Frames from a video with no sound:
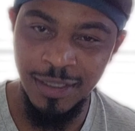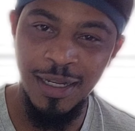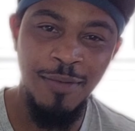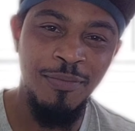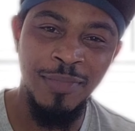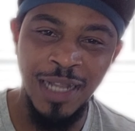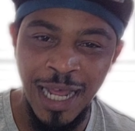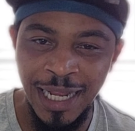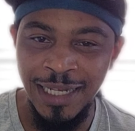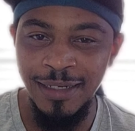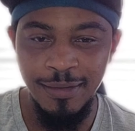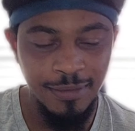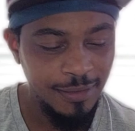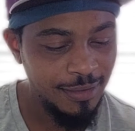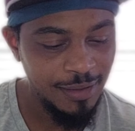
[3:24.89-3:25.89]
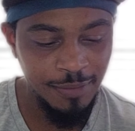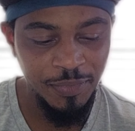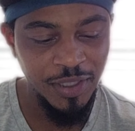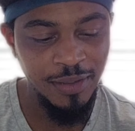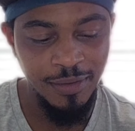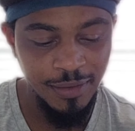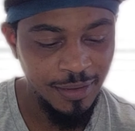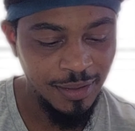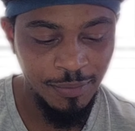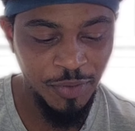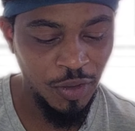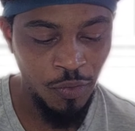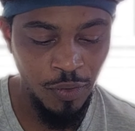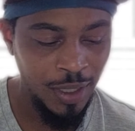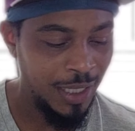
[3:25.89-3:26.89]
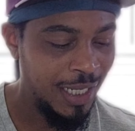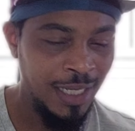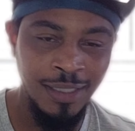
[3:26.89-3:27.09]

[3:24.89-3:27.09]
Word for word: something light, something, something quick,